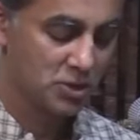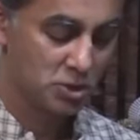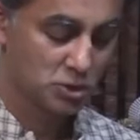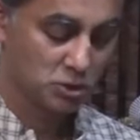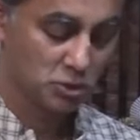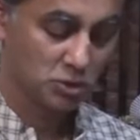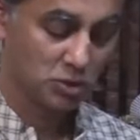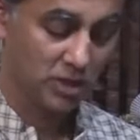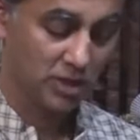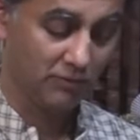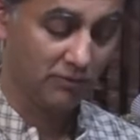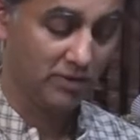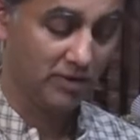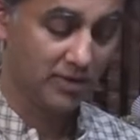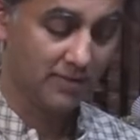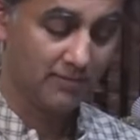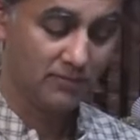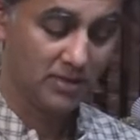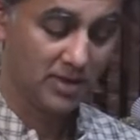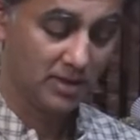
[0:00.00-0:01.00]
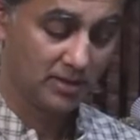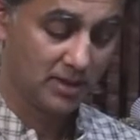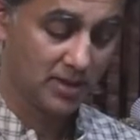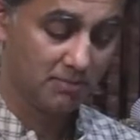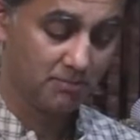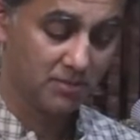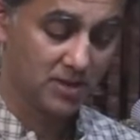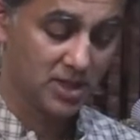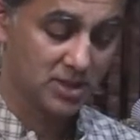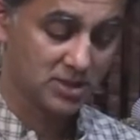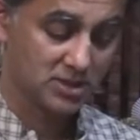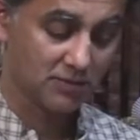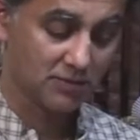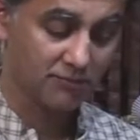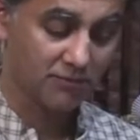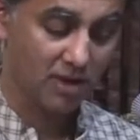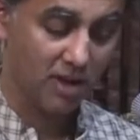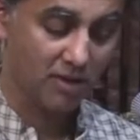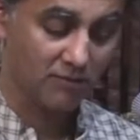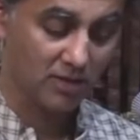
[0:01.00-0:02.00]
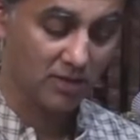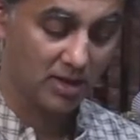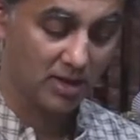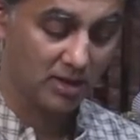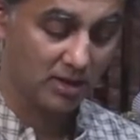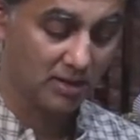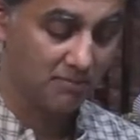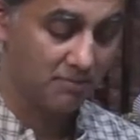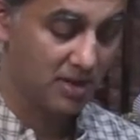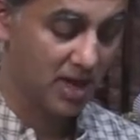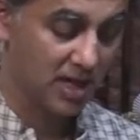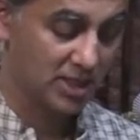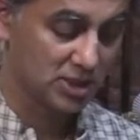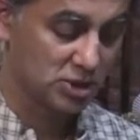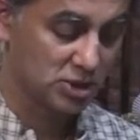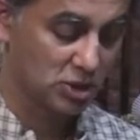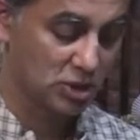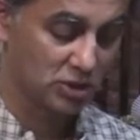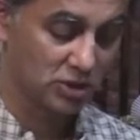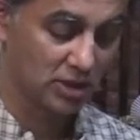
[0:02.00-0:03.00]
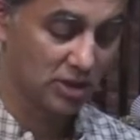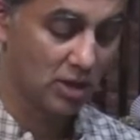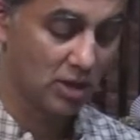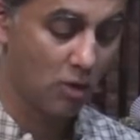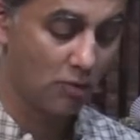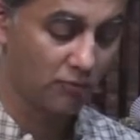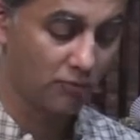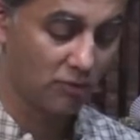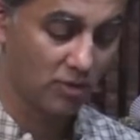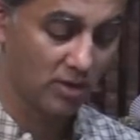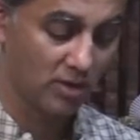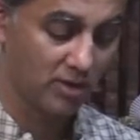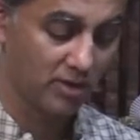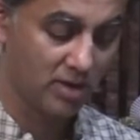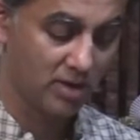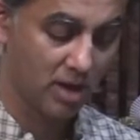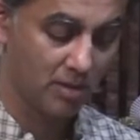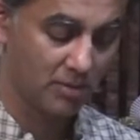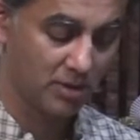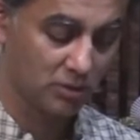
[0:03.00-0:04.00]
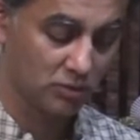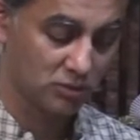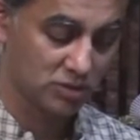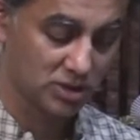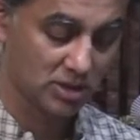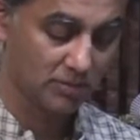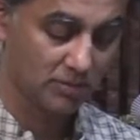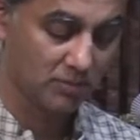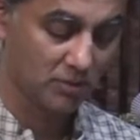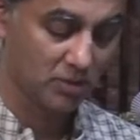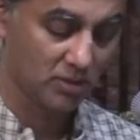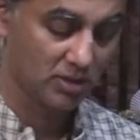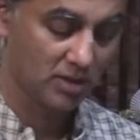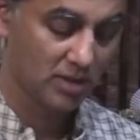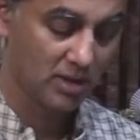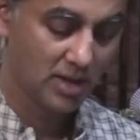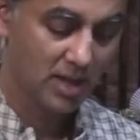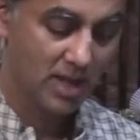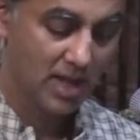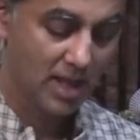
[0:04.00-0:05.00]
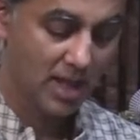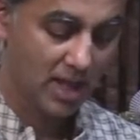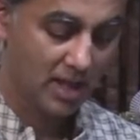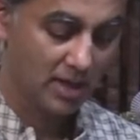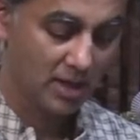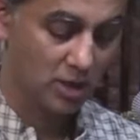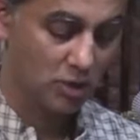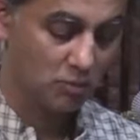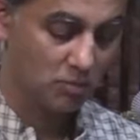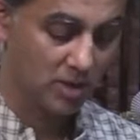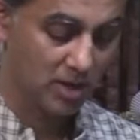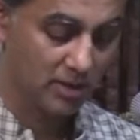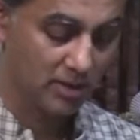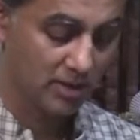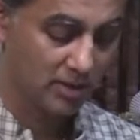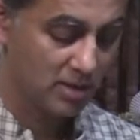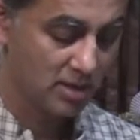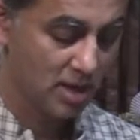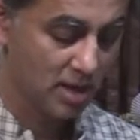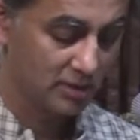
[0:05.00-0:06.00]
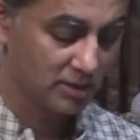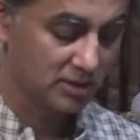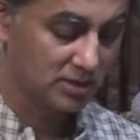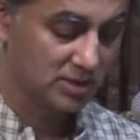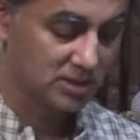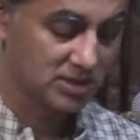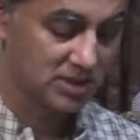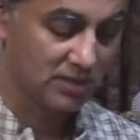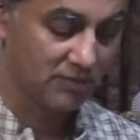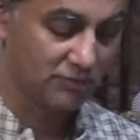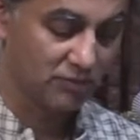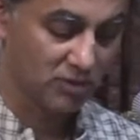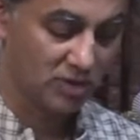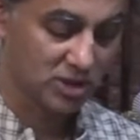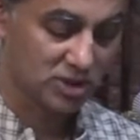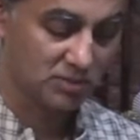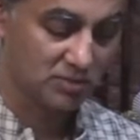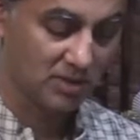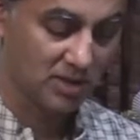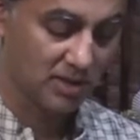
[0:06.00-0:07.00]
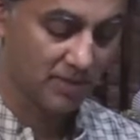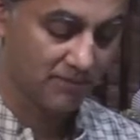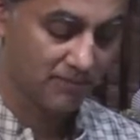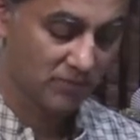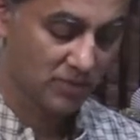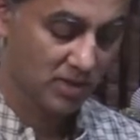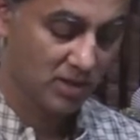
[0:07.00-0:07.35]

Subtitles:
Sugriva then placed a flower-laden branch on the ground for Rama to sit upon, and Hanumana did the same for Lakshmana.